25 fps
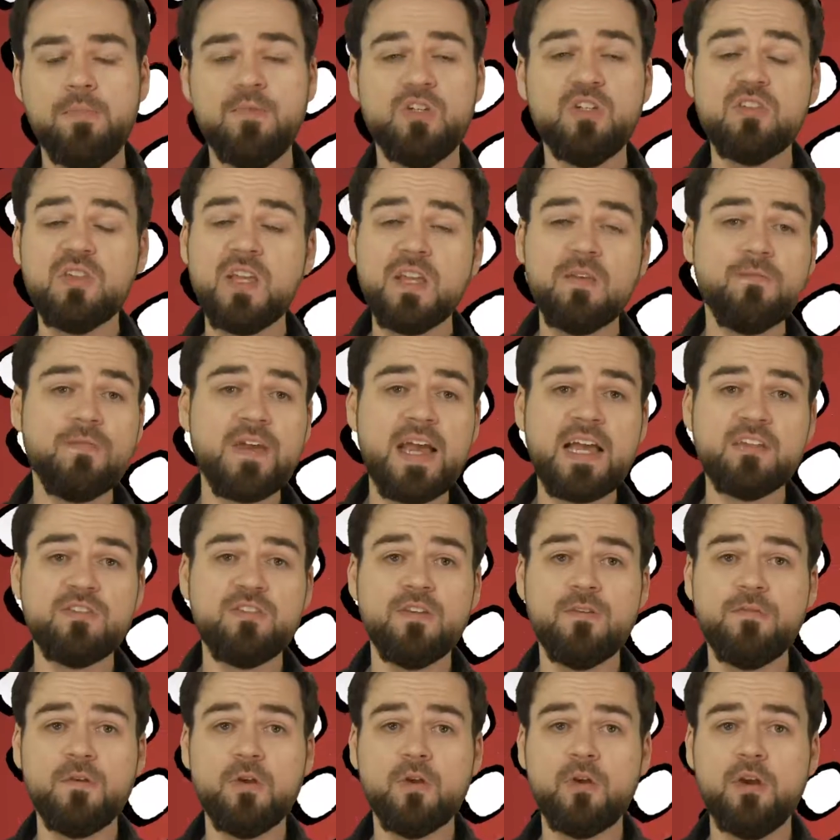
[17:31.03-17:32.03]
Just like Fast
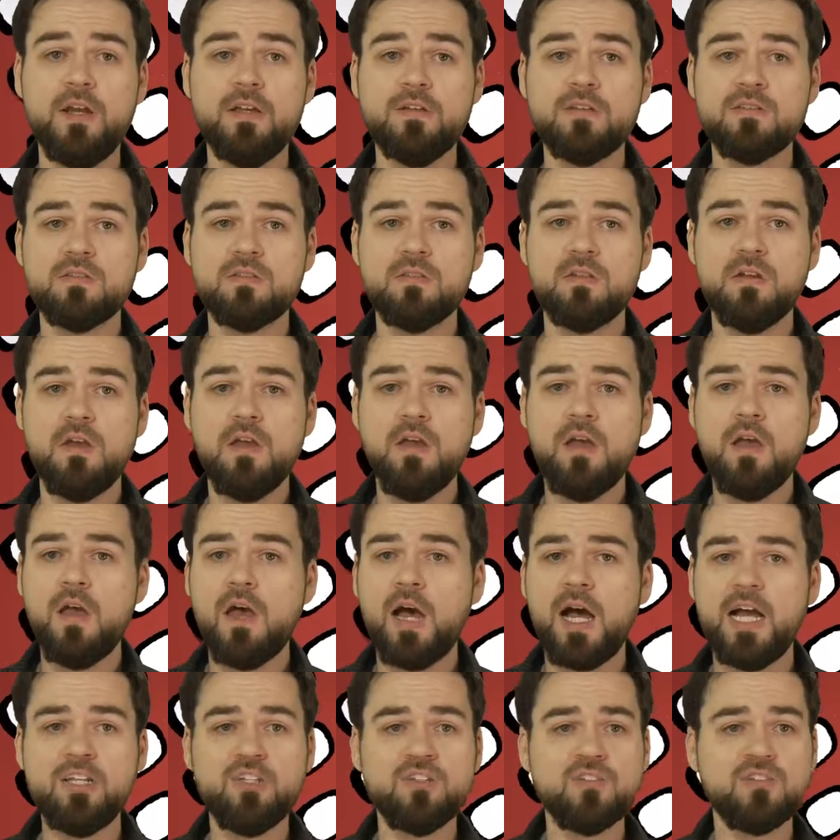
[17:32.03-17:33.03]
and the Furious.
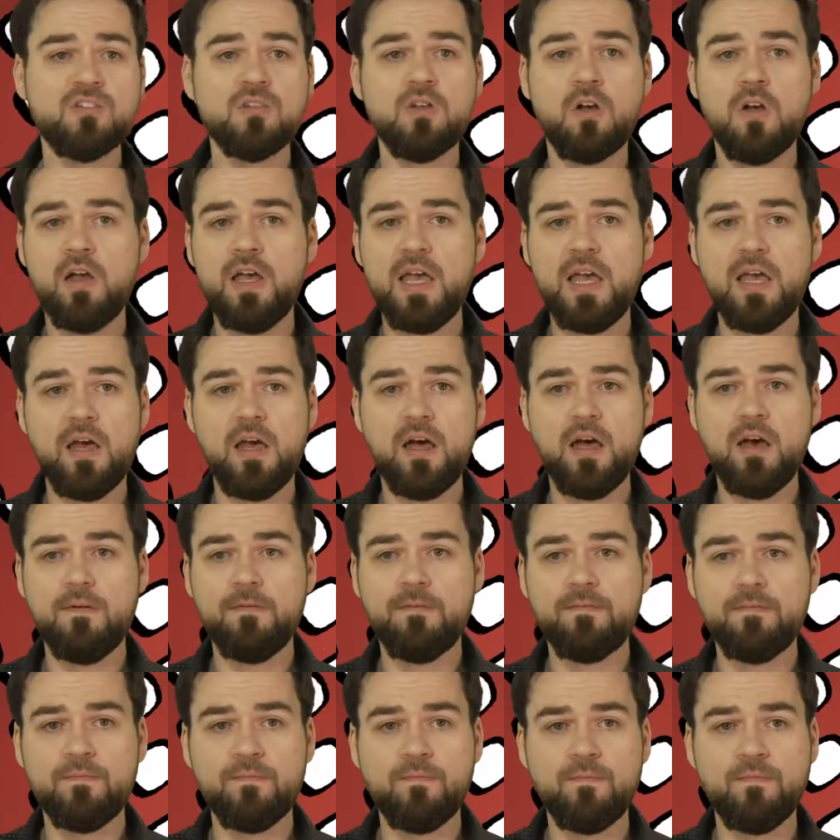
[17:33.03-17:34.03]
I just saw
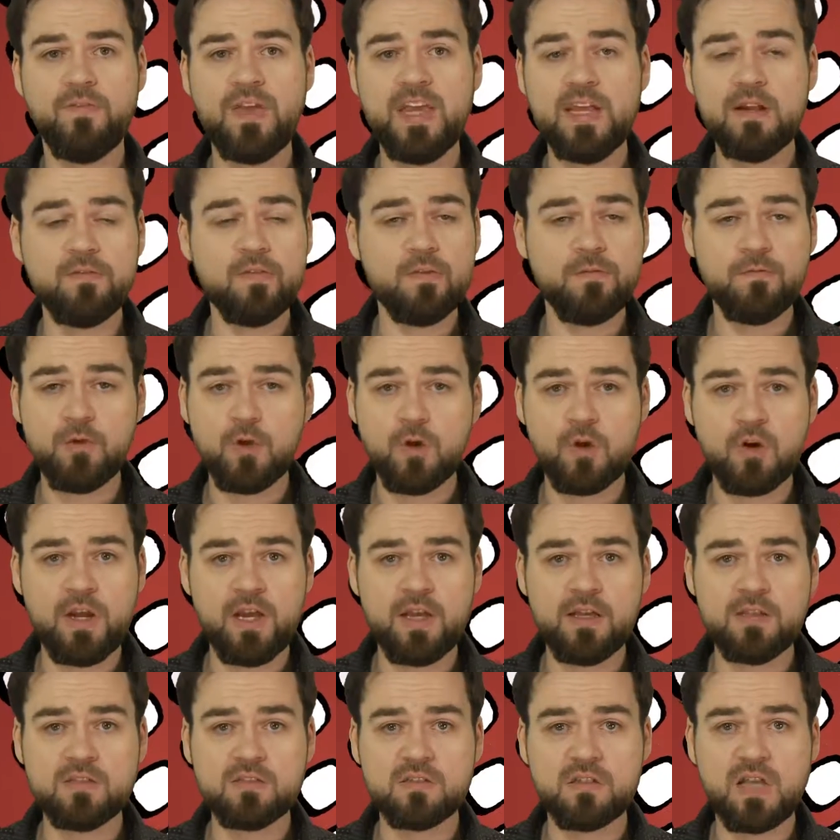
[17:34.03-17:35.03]
Fate of the
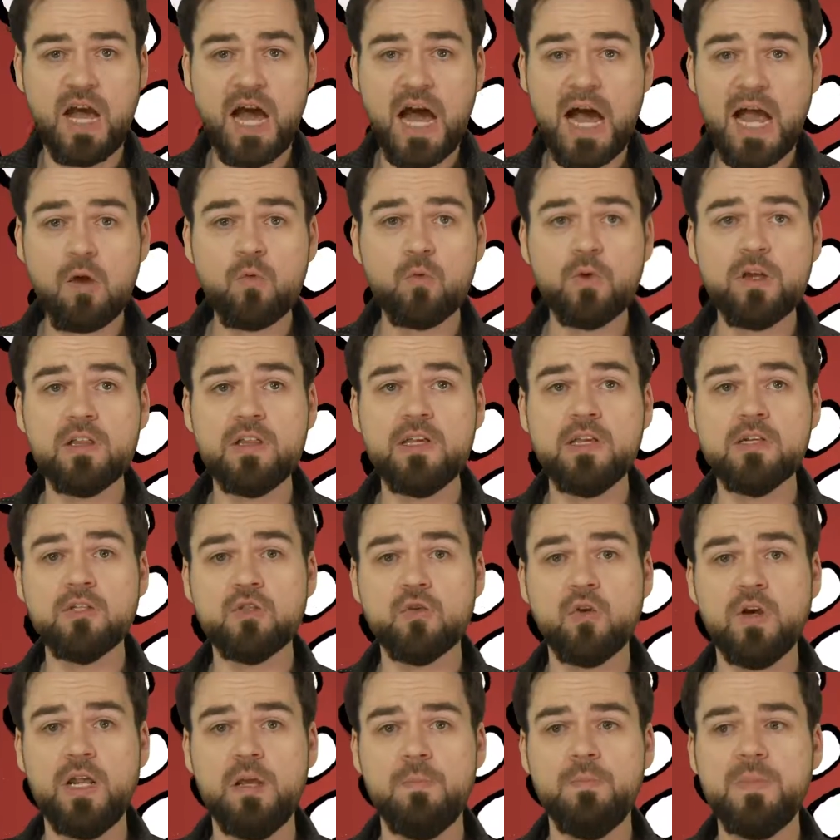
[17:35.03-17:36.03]
Furious. I really
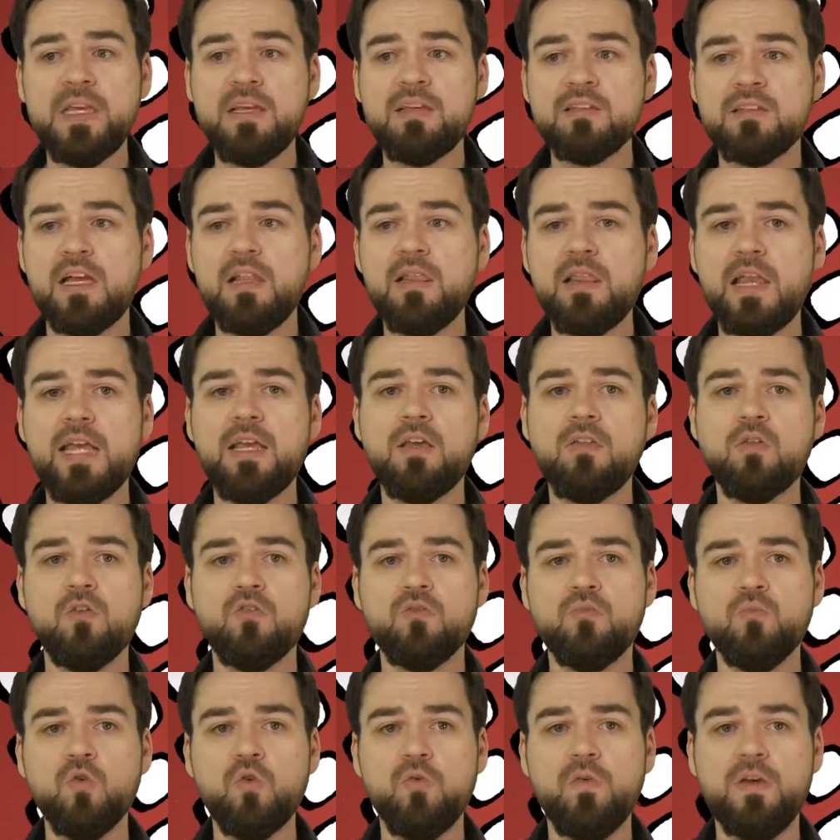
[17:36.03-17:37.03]
enjoyed it because I like
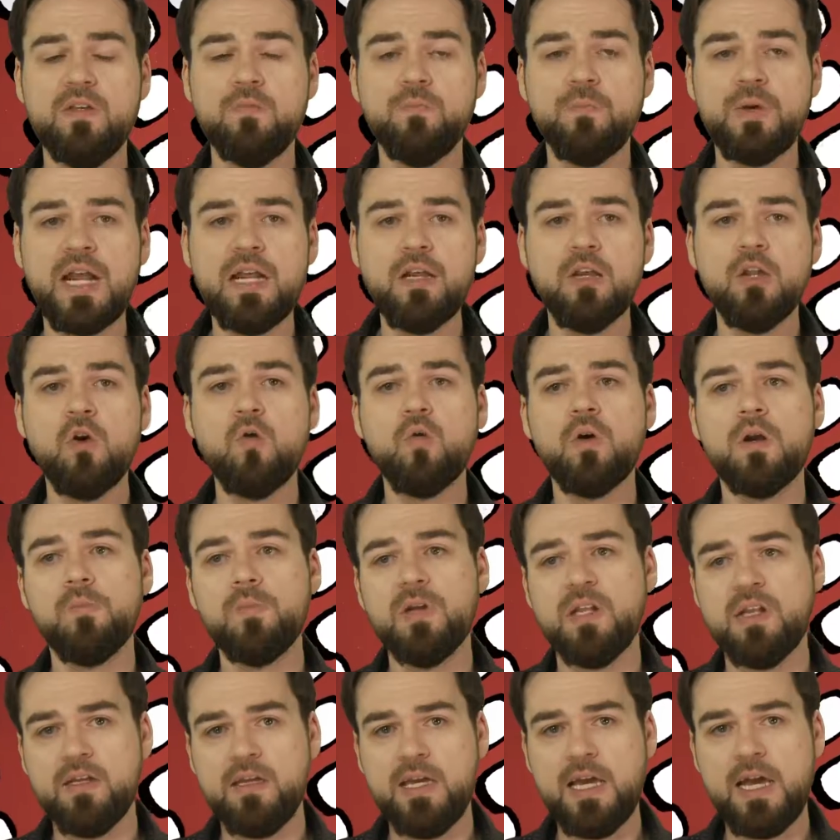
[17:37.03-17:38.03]
those movies, but I know what I'm
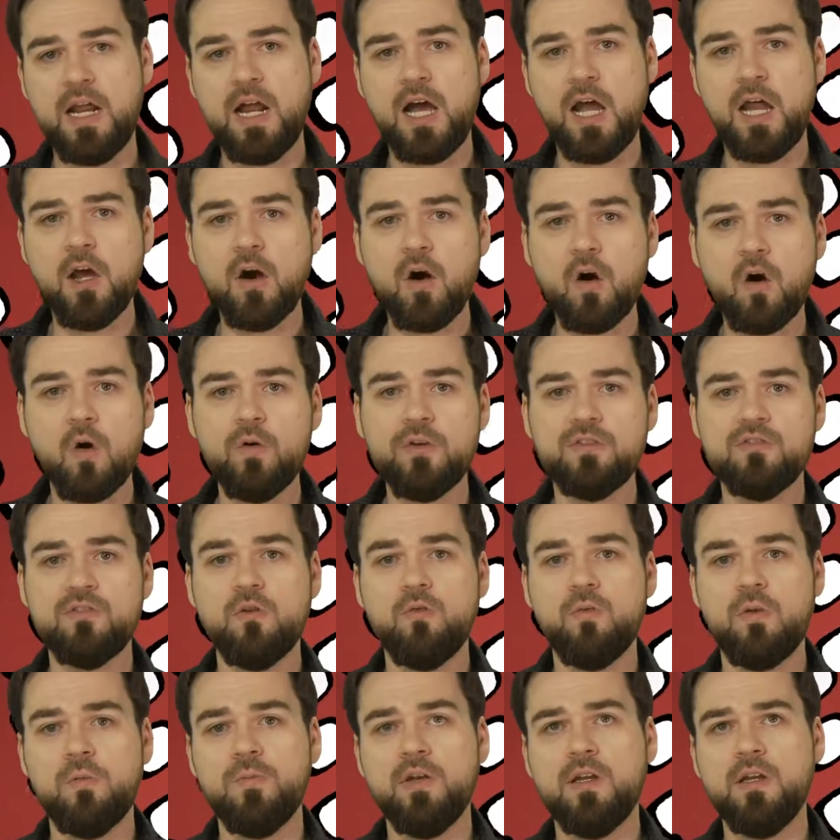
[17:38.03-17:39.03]
going to get. I always know
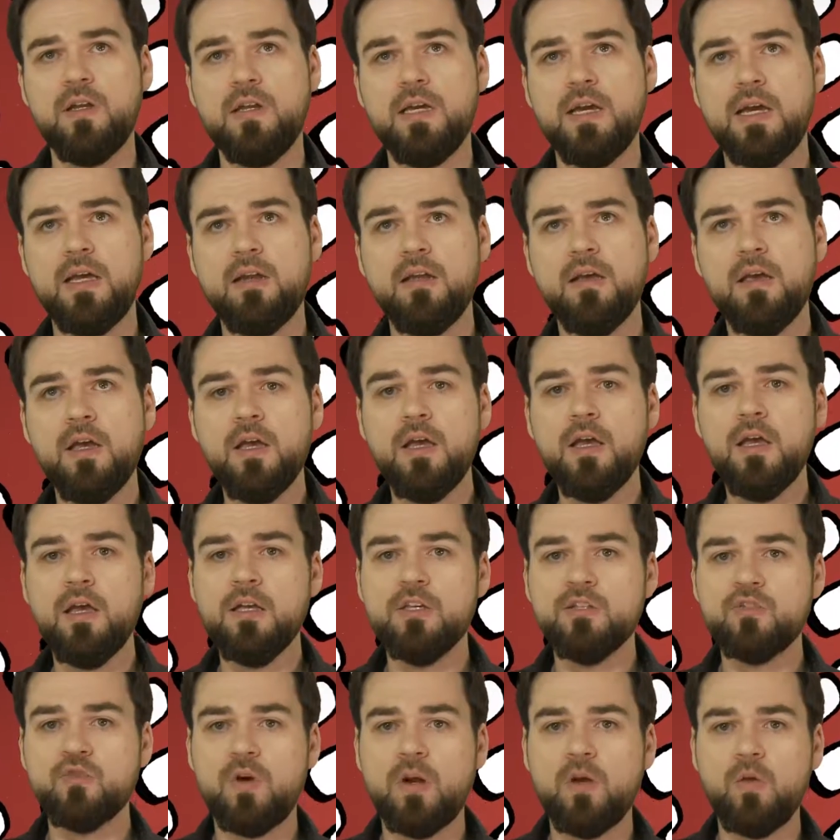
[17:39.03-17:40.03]
what I'm going to get.
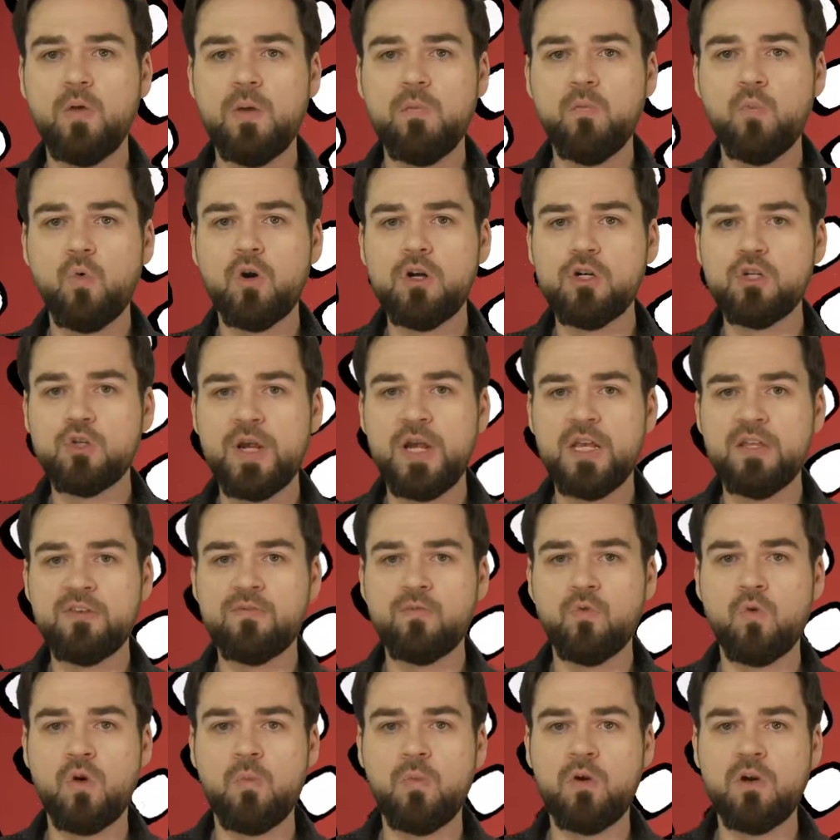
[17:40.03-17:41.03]
So anyway, more
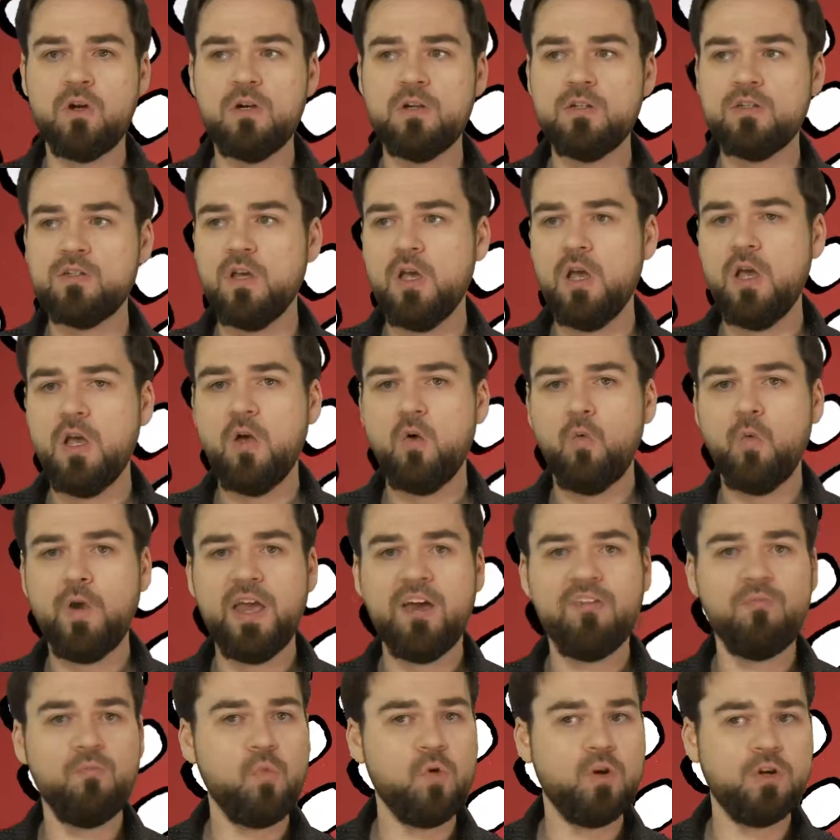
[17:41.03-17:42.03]
Transformers. We
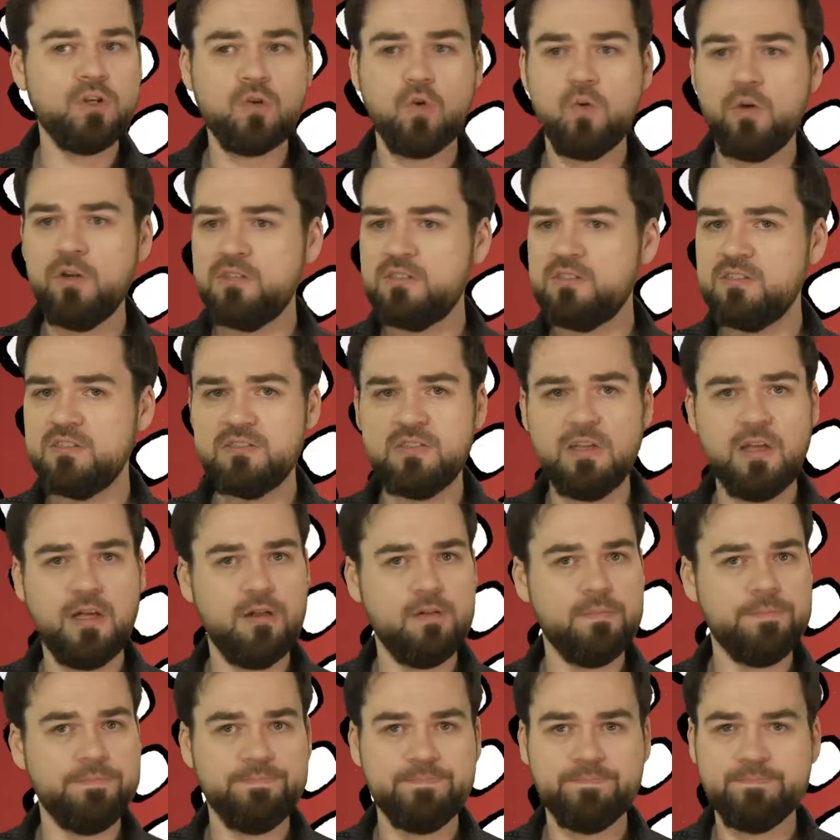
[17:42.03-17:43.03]
have more toys to sell.